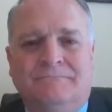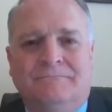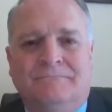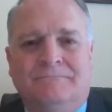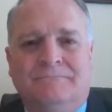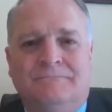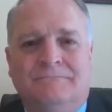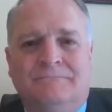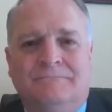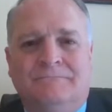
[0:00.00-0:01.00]

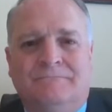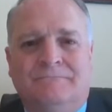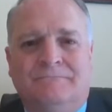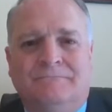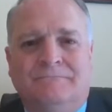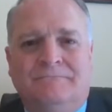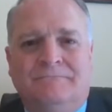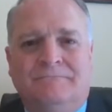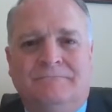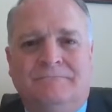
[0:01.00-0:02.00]

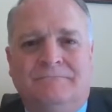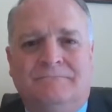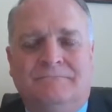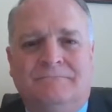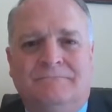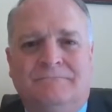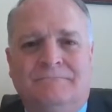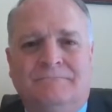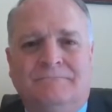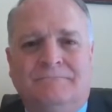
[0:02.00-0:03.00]

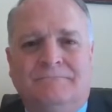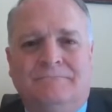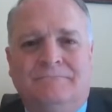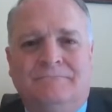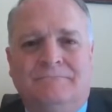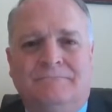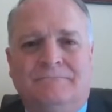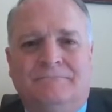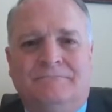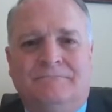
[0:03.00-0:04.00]

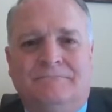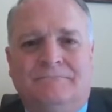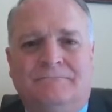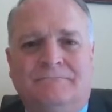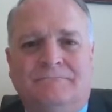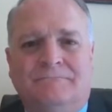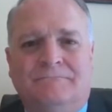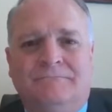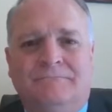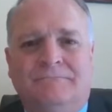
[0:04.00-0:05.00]

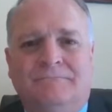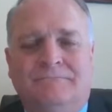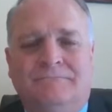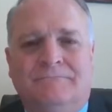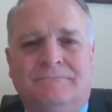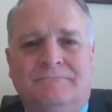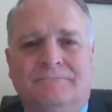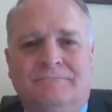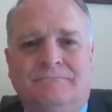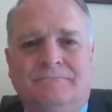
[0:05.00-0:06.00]

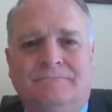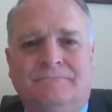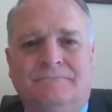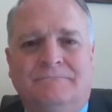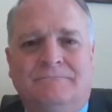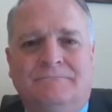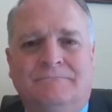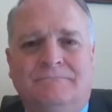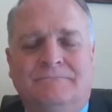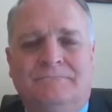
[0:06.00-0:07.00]

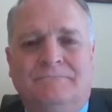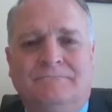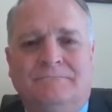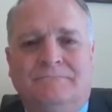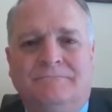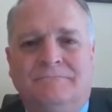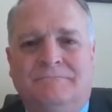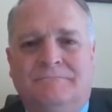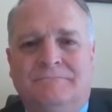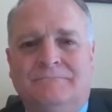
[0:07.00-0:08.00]
The person shown says nothing.